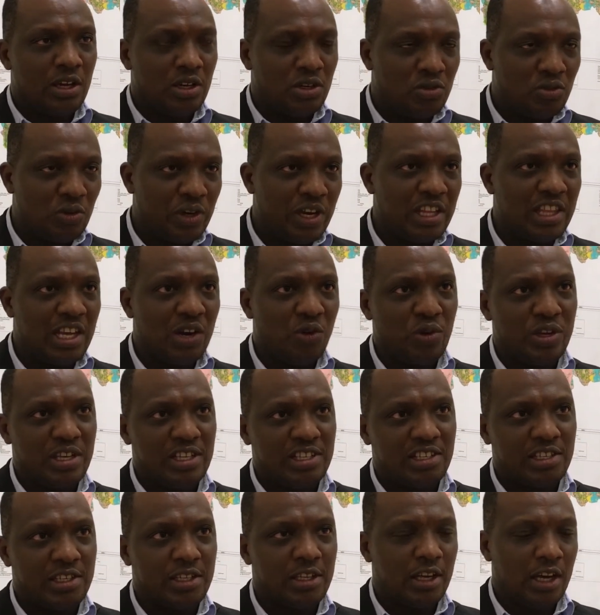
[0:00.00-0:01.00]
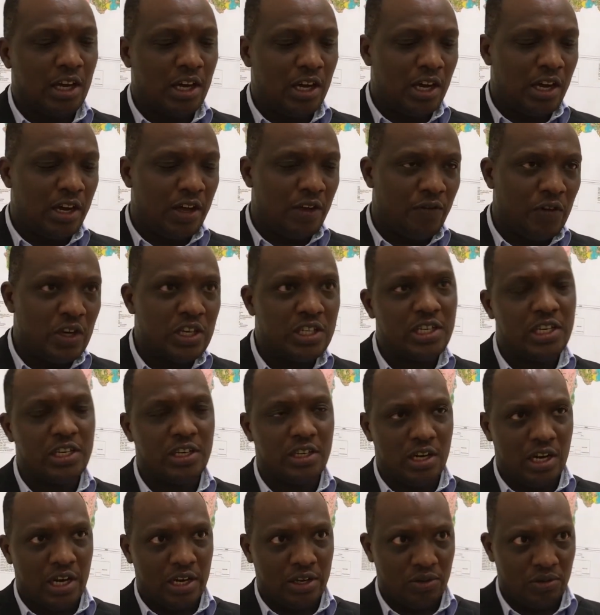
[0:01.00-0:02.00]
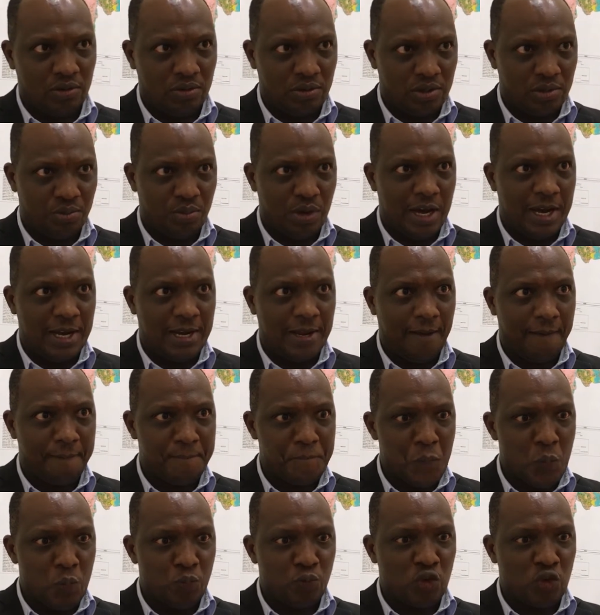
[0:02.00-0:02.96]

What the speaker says: together with efficient land use planning.